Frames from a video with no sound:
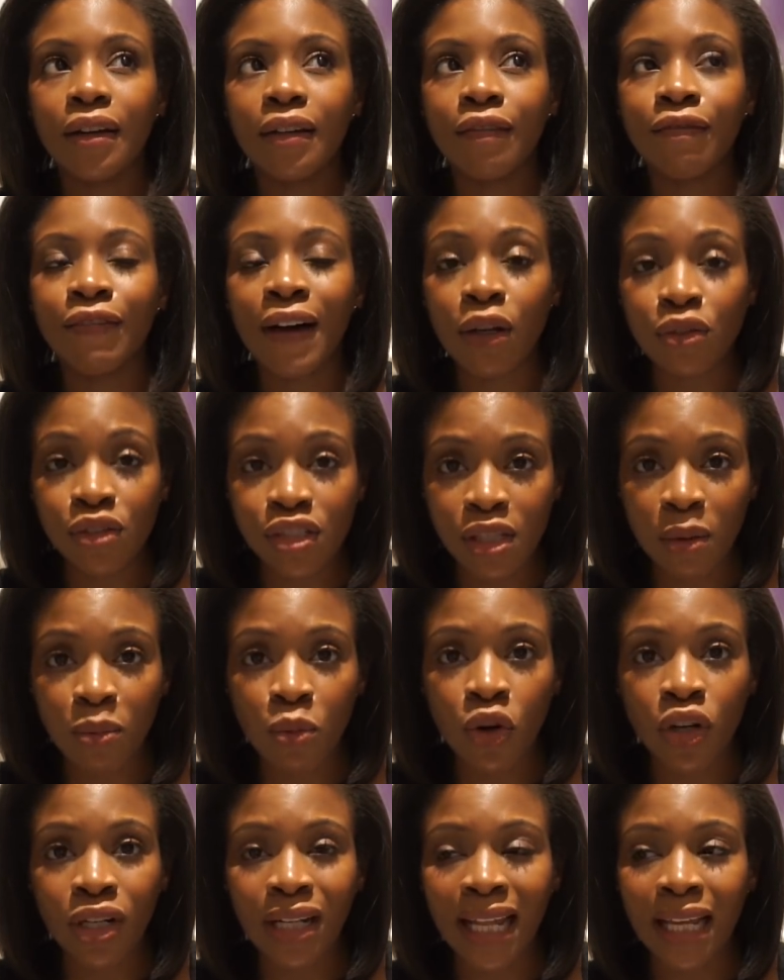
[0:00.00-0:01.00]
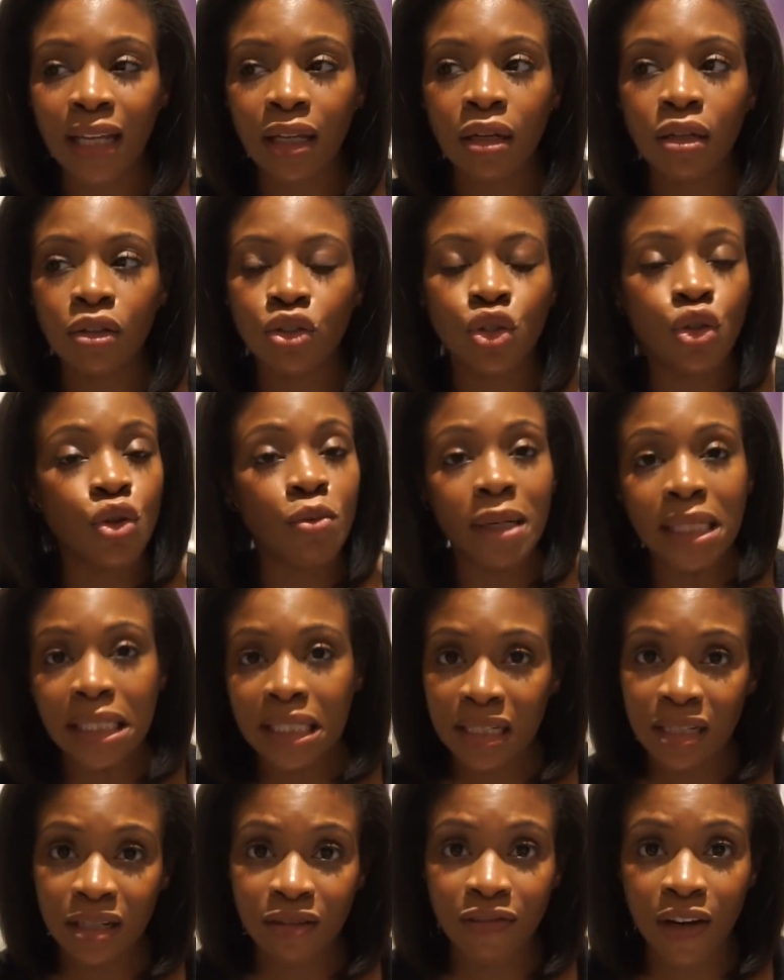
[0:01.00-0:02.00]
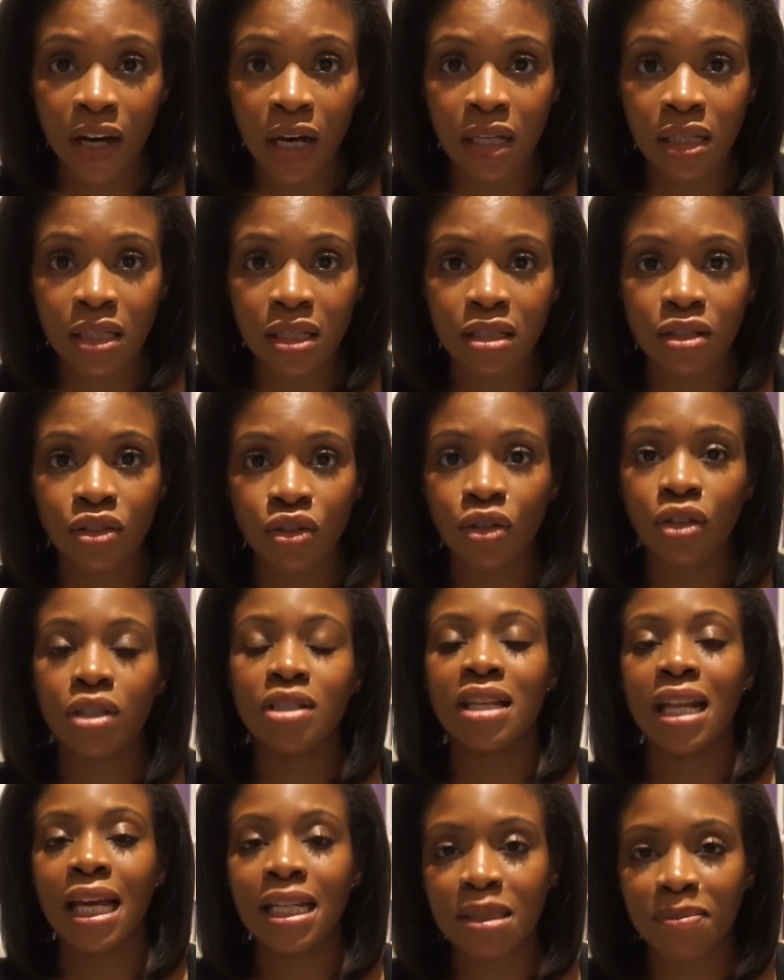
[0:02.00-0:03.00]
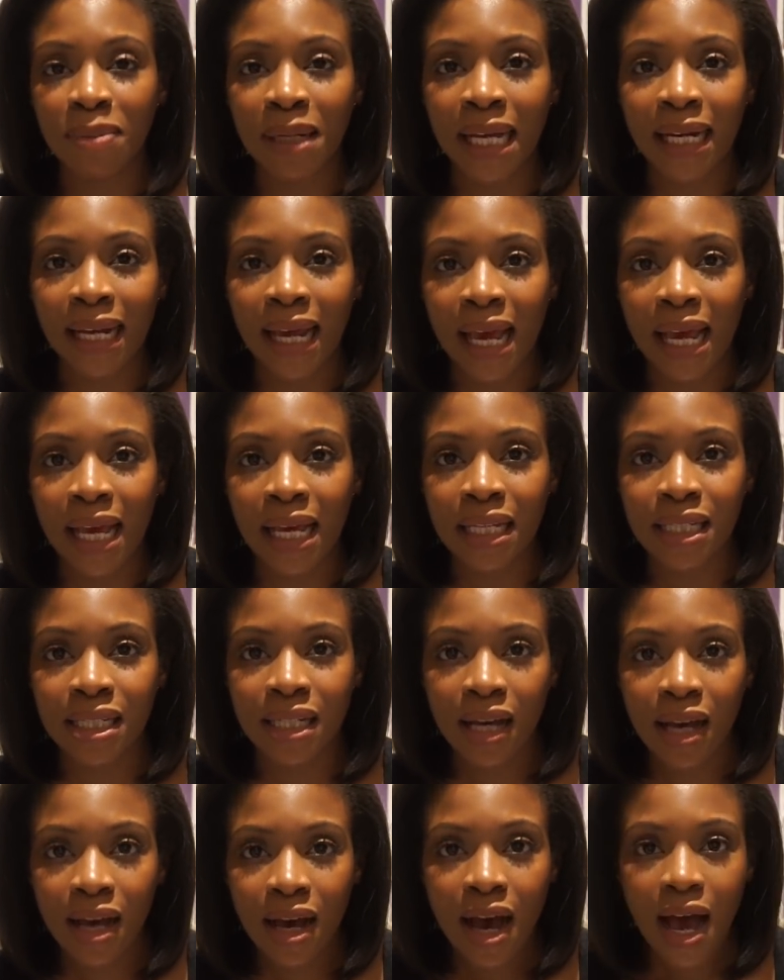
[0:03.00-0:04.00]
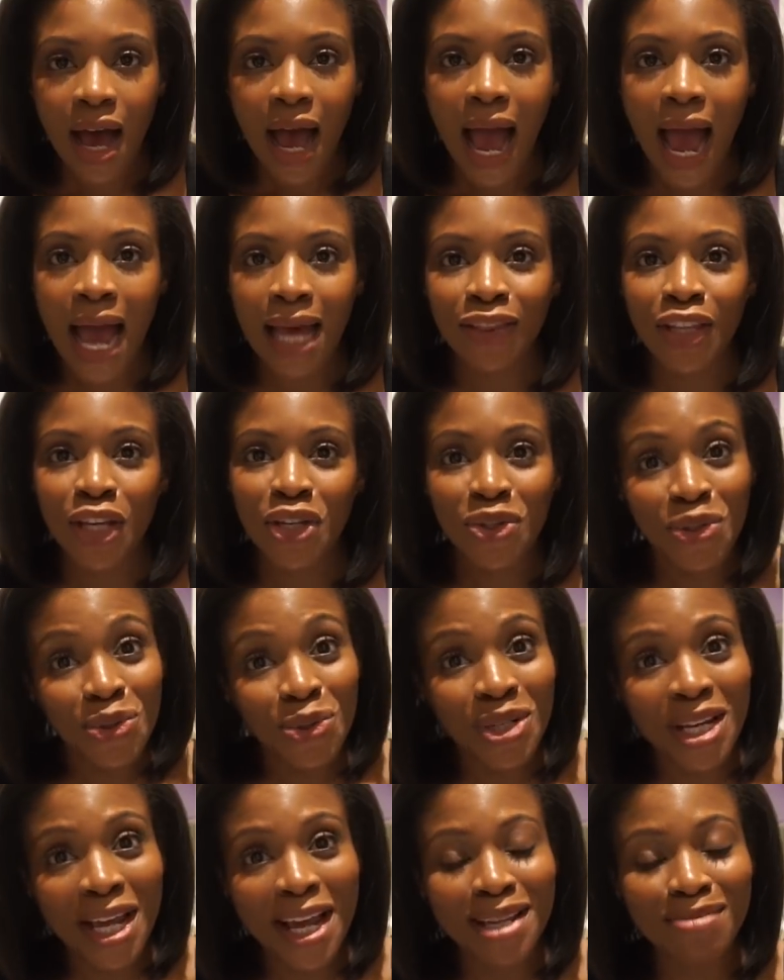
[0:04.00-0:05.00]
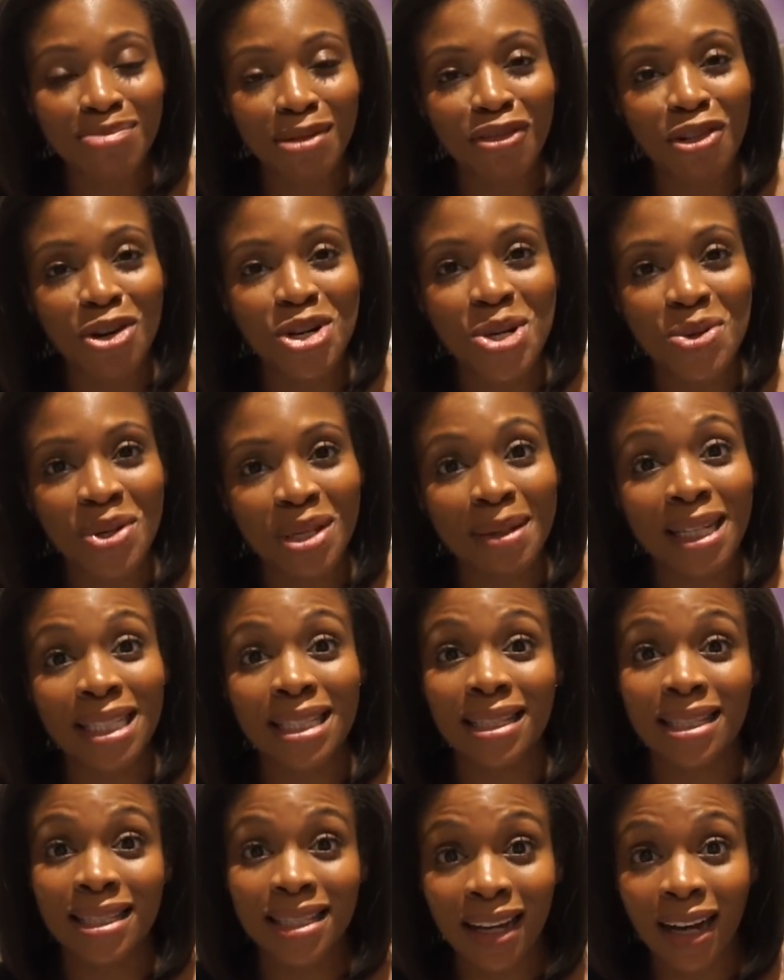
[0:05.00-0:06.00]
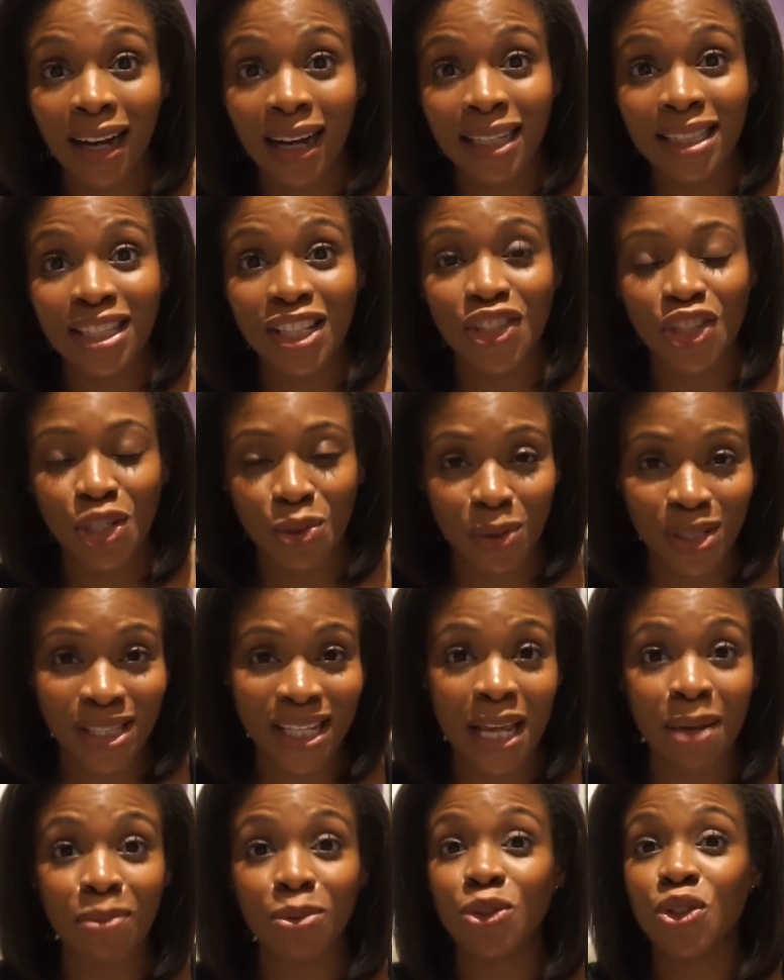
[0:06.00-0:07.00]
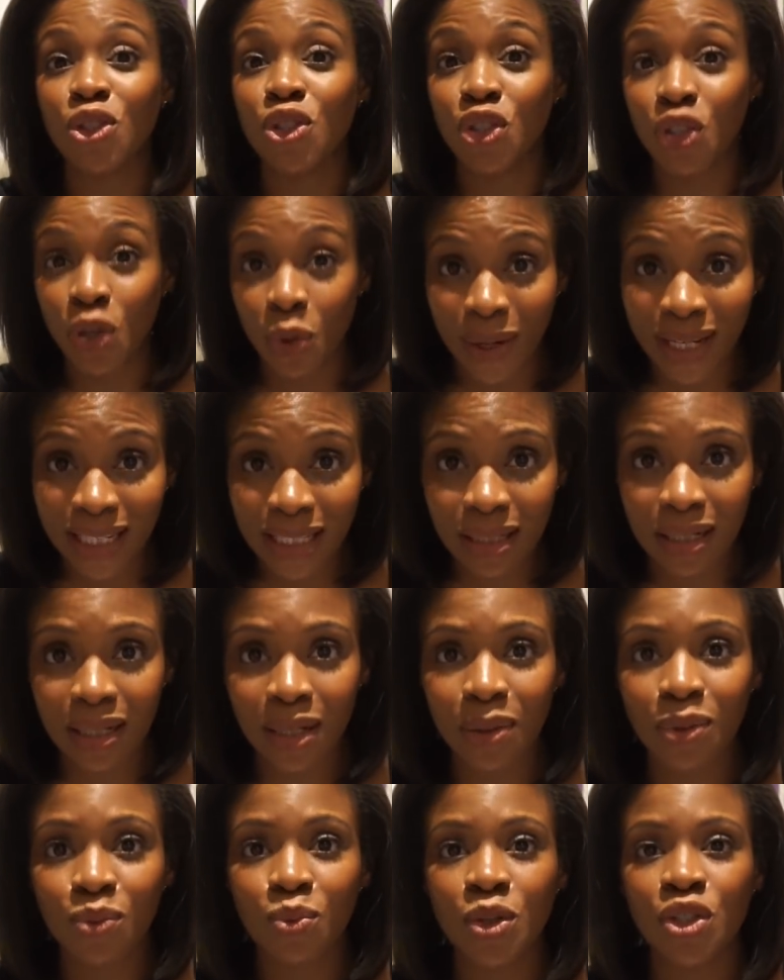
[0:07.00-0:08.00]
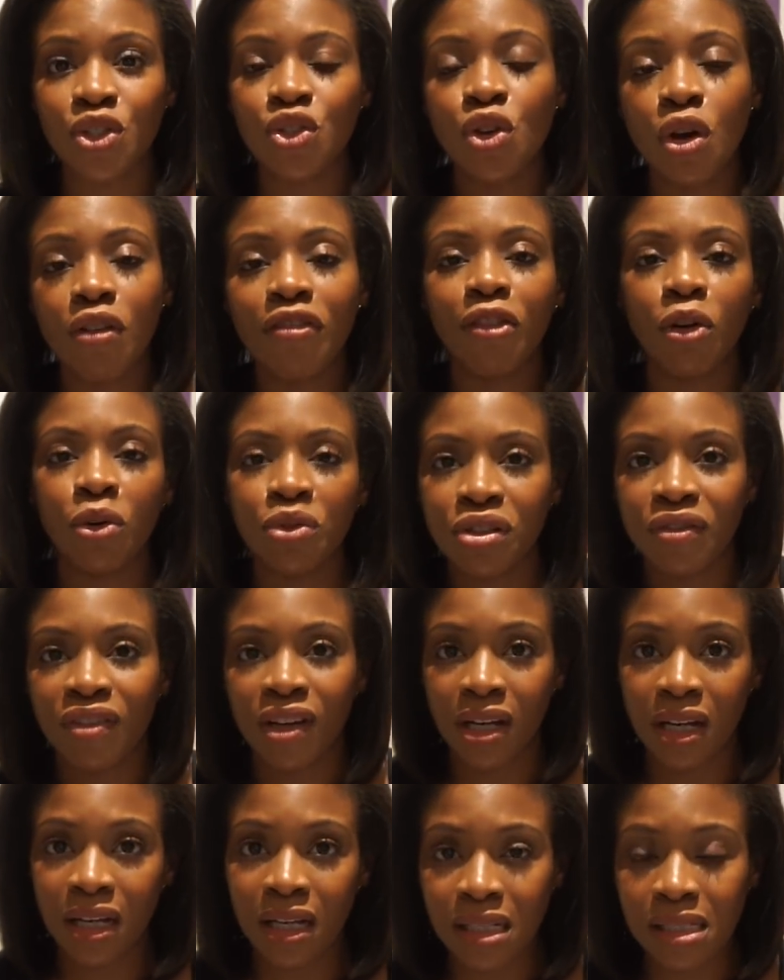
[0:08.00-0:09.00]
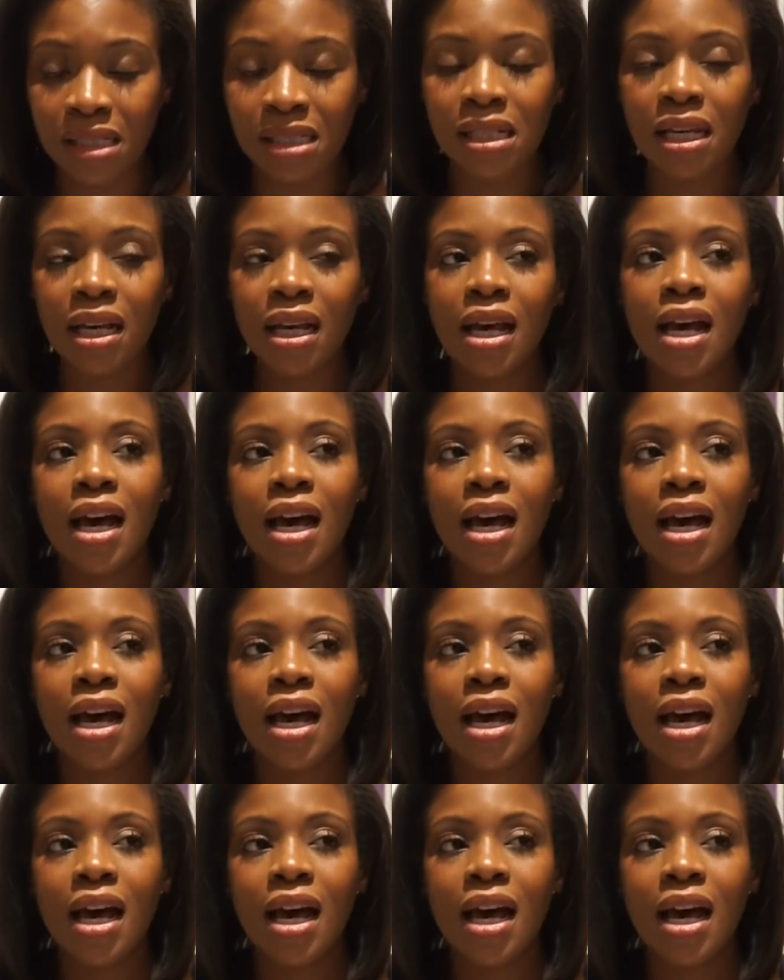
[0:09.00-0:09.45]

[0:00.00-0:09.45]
found someone like 2 months in advance, you know, because I like to plan ahead. And then 2 days before she was about to start, she wasn't able to do it. It was no fault of hers.